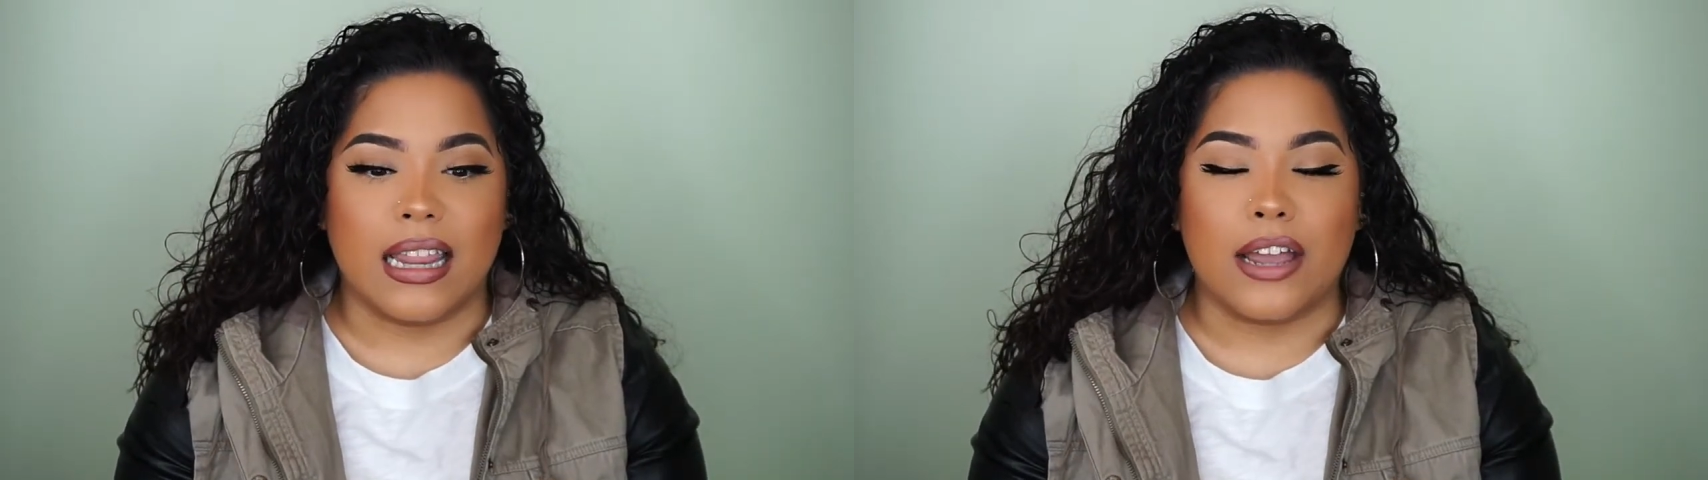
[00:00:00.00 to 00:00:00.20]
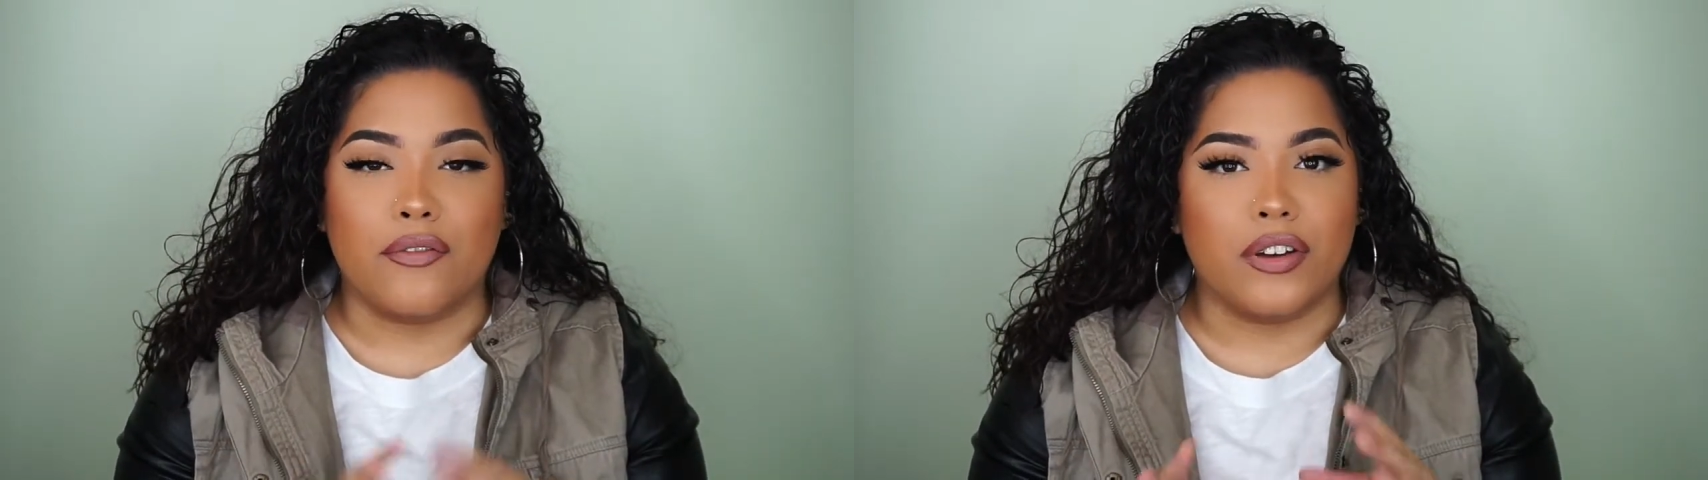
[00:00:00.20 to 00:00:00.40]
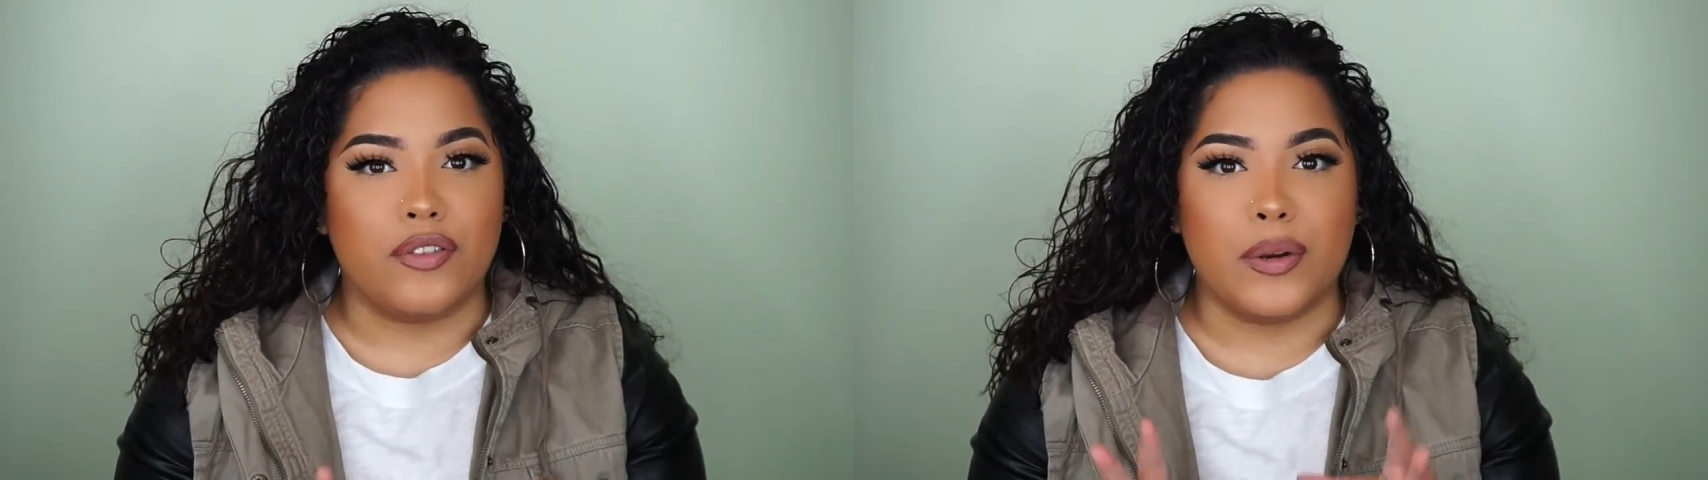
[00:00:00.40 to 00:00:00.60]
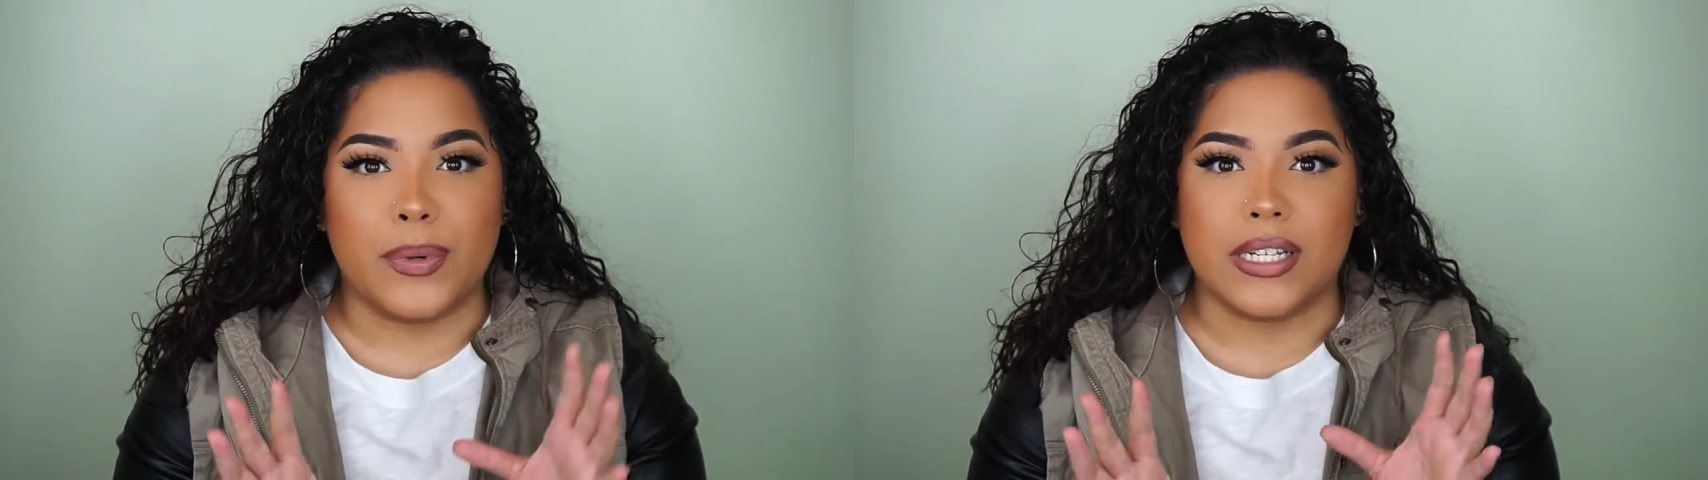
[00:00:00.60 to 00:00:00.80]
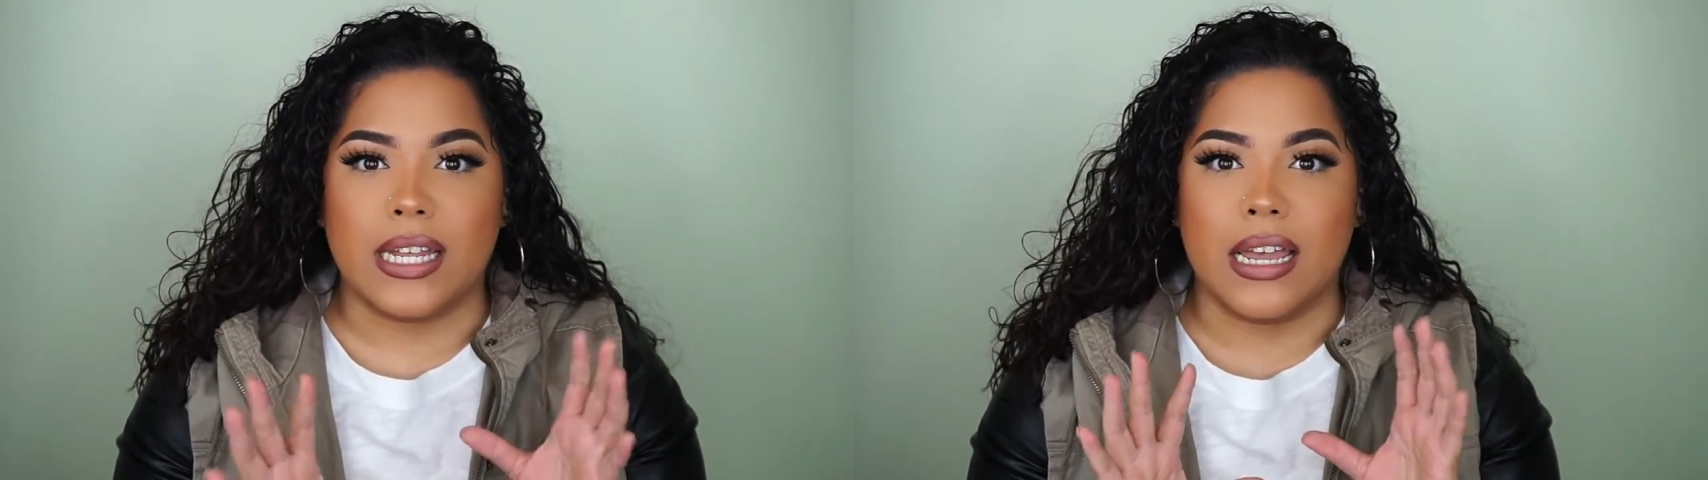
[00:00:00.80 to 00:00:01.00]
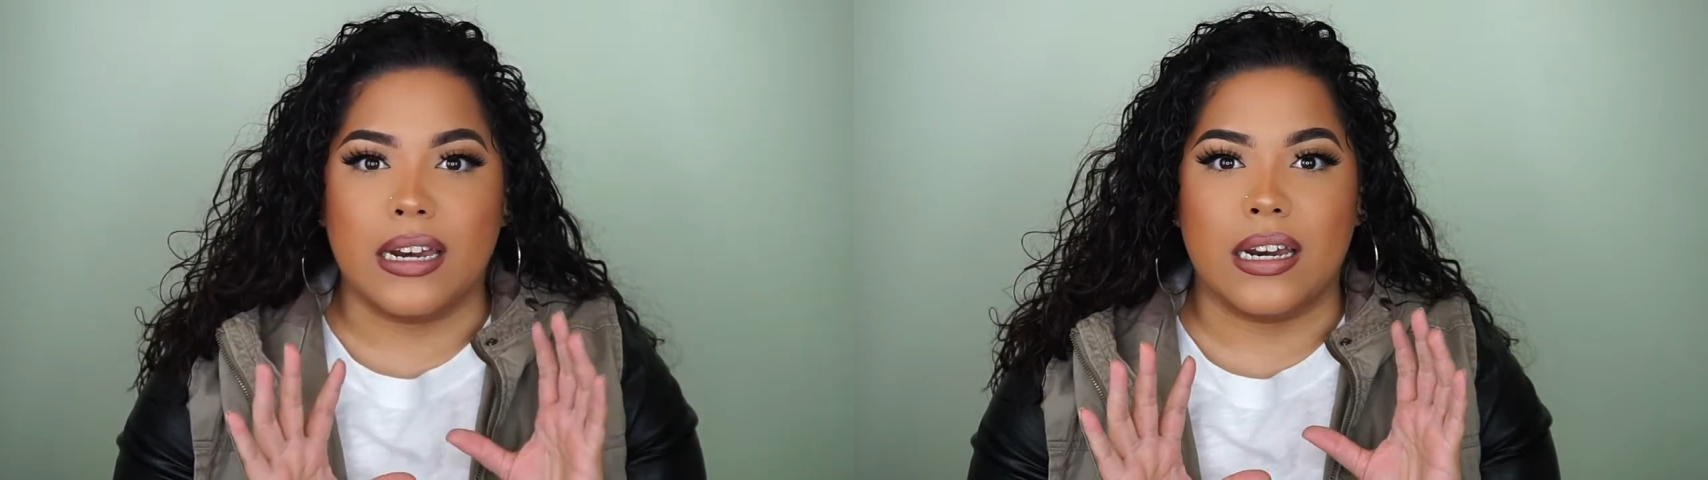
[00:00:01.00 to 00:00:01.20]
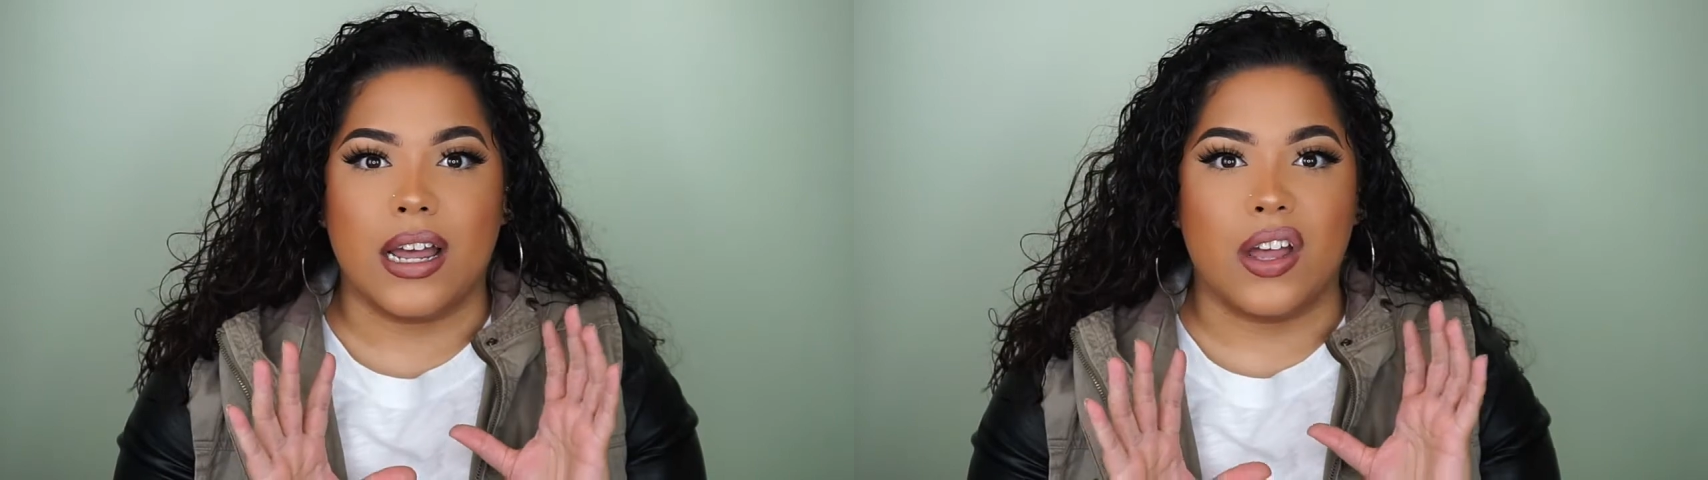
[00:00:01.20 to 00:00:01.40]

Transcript: like 50%